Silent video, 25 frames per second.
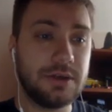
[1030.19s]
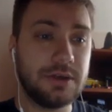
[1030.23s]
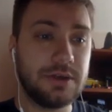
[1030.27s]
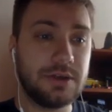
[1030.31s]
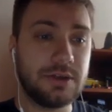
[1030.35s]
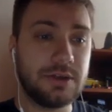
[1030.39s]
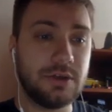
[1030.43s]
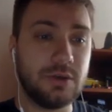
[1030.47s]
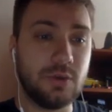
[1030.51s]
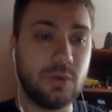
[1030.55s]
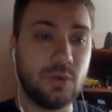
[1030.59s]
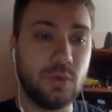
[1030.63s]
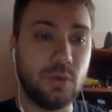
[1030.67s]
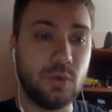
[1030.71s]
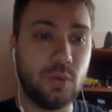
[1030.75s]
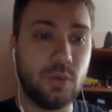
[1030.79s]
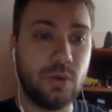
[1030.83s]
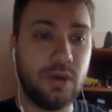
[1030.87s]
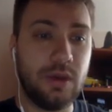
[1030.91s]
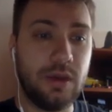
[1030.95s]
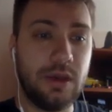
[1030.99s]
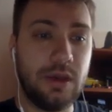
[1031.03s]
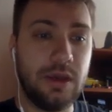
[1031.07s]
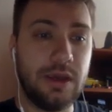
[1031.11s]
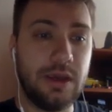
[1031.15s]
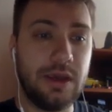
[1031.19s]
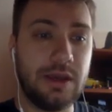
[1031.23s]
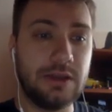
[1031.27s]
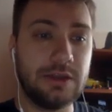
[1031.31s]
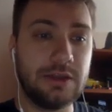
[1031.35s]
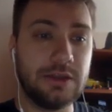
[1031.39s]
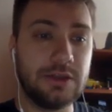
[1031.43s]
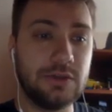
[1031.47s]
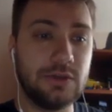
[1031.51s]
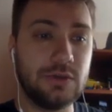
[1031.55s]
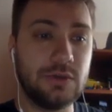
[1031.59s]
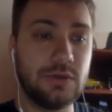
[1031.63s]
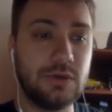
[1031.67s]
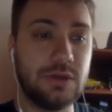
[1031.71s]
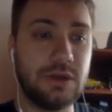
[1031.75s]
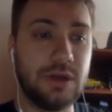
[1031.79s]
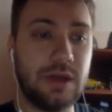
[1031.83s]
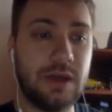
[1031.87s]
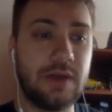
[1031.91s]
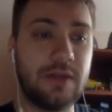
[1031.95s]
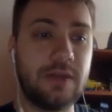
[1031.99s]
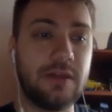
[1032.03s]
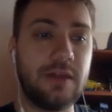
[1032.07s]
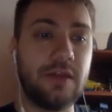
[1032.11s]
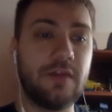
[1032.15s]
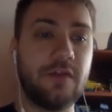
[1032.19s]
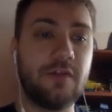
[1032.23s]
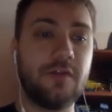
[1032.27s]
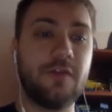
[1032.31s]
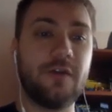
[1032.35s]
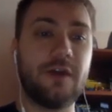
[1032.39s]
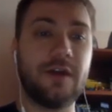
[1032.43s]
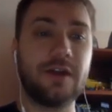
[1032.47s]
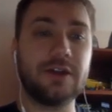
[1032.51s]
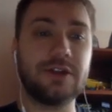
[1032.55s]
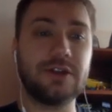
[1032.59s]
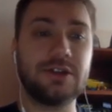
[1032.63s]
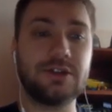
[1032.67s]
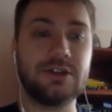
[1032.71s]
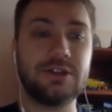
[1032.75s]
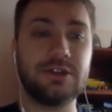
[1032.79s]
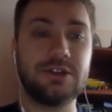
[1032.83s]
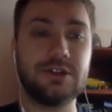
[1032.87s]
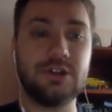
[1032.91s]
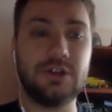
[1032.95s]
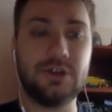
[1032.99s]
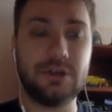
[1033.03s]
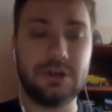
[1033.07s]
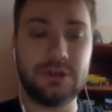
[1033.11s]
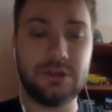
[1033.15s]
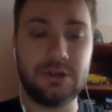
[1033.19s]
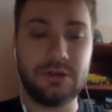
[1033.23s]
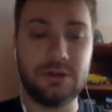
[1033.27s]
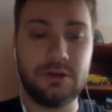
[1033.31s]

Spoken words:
So we do it at the network functions dot